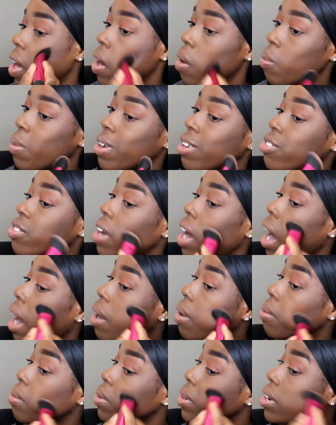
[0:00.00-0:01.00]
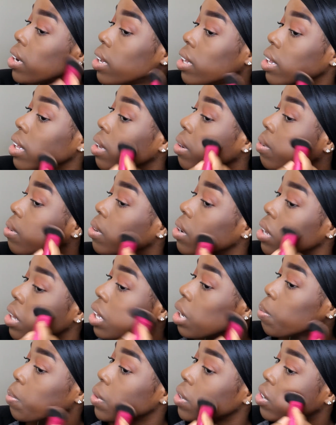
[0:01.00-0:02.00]
which I
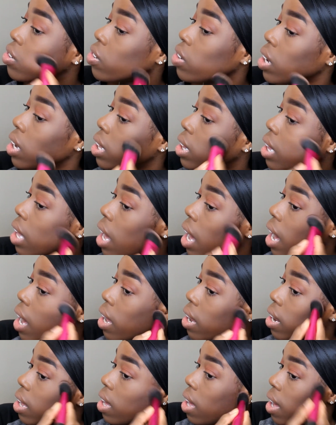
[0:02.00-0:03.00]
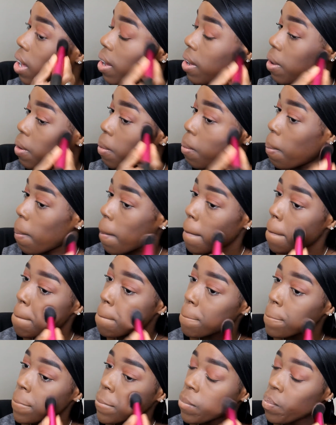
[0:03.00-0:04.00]
really appreciate that.
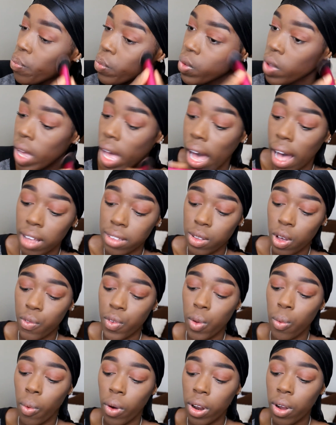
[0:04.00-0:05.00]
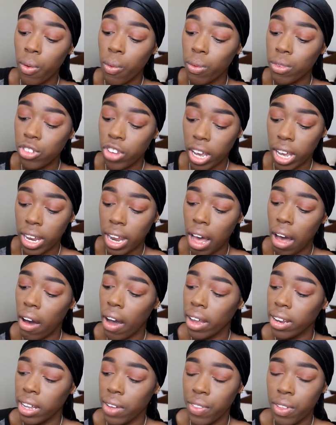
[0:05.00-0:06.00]
So yeah, so if you want to check it out,
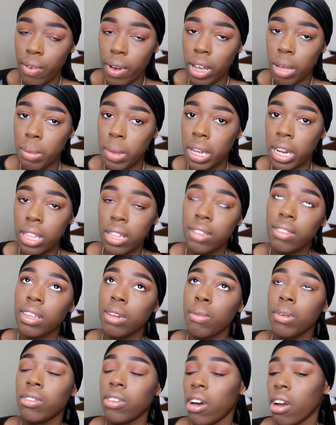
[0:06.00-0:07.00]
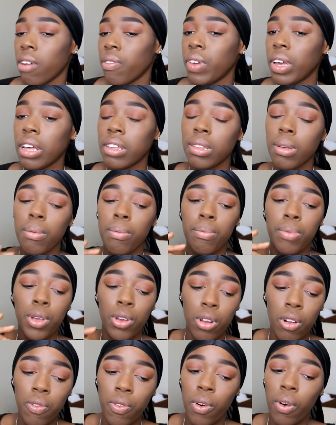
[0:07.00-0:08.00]
I definitely recommend it. The cinematography is
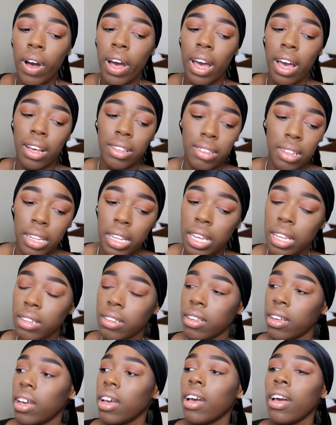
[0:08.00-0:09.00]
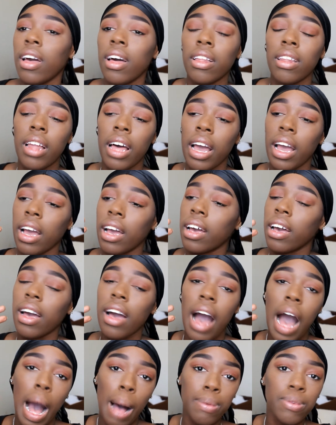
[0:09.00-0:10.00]
beautiful, excellent, like
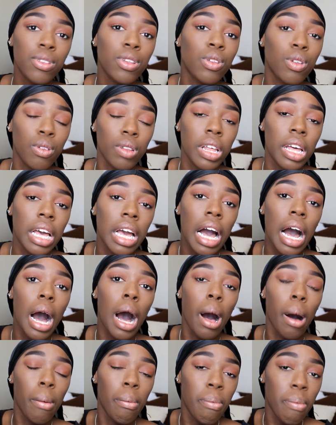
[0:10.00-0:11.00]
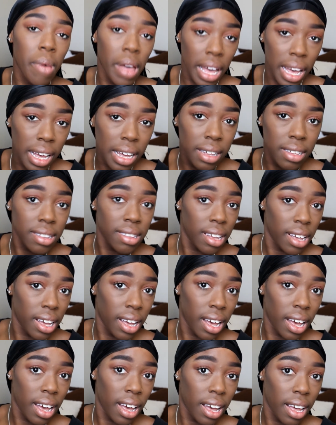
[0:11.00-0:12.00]
absolutely
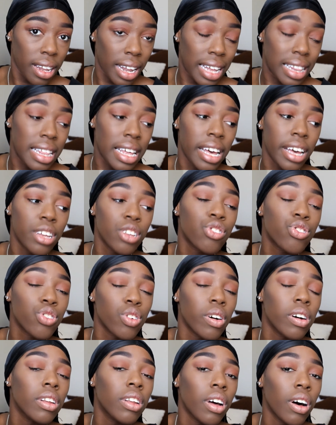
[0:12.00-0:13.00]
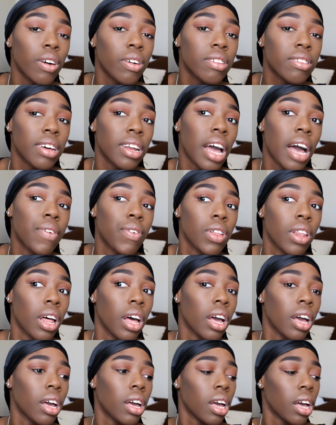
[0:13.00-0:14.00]
amazing. Like the intro alone is gonna have you
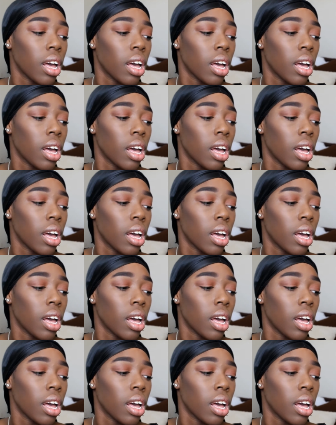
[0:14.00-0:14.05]
like,